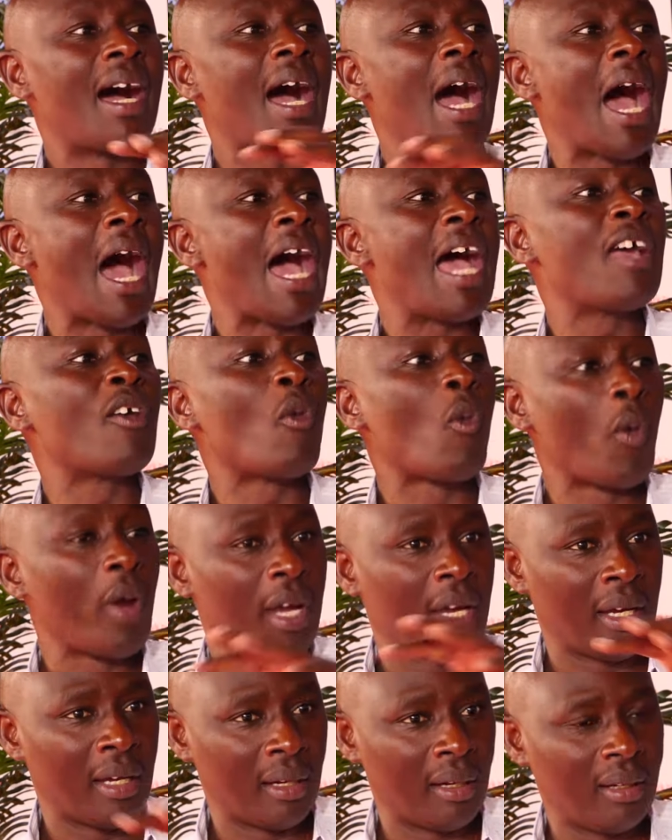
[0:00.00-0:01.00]
I
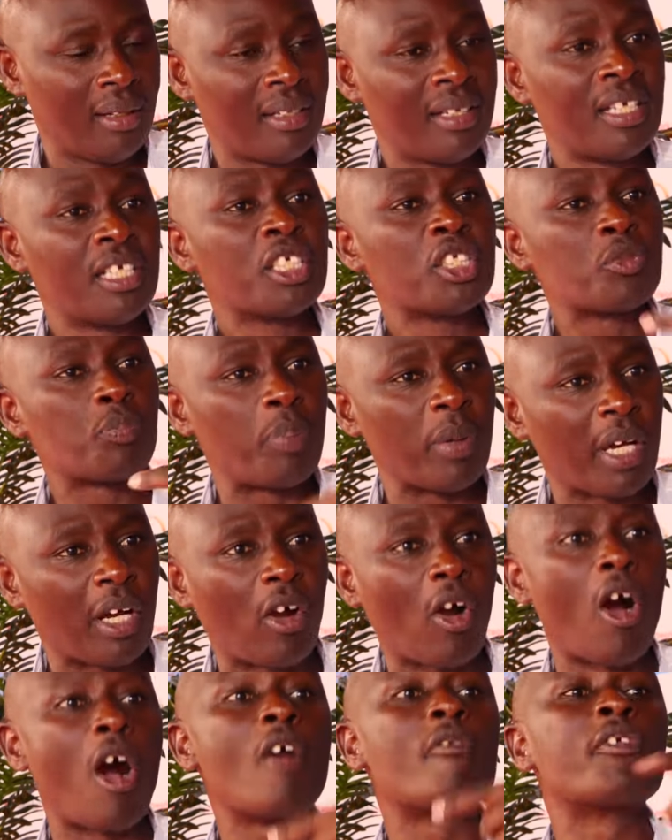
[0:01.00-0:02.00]
will speak
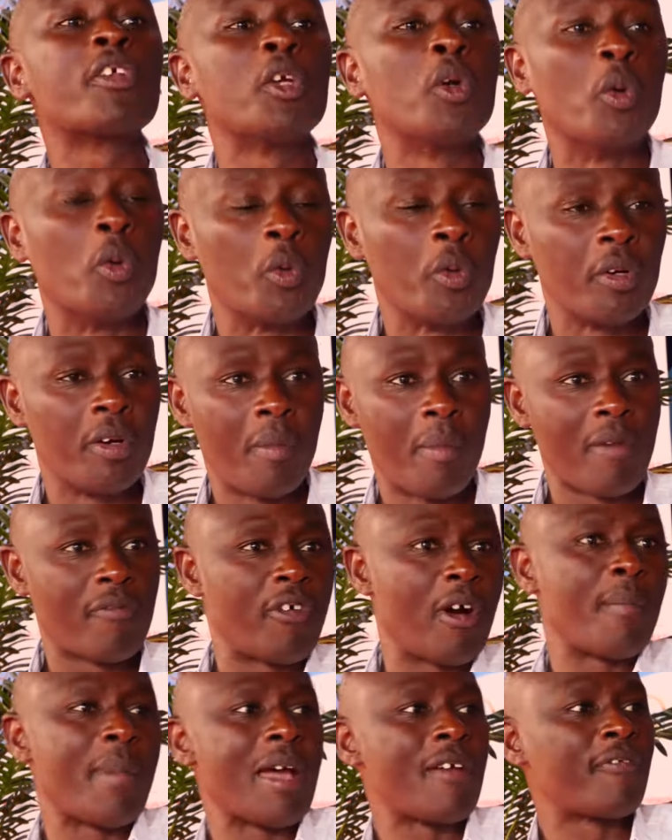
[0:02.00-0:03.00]
of you
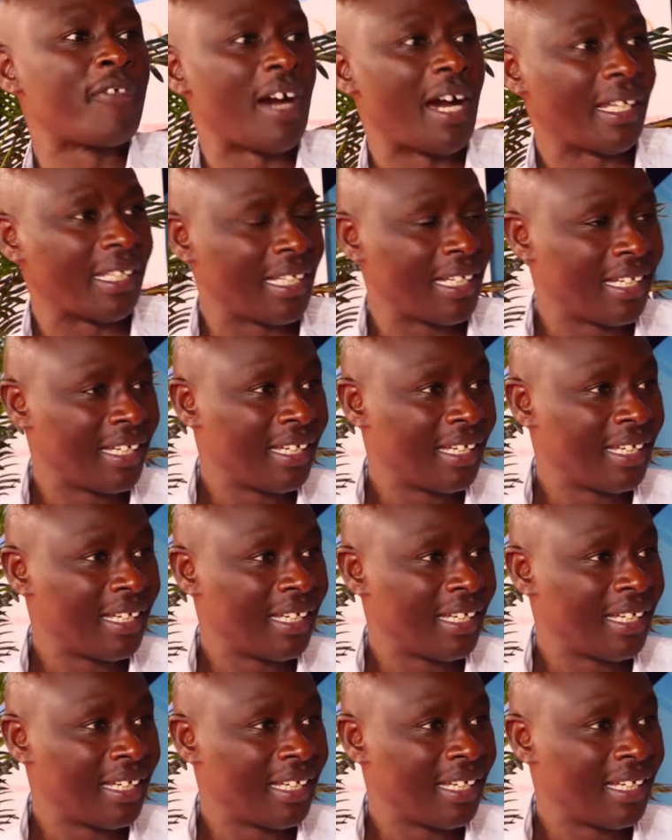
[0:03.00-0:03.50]
before my Father.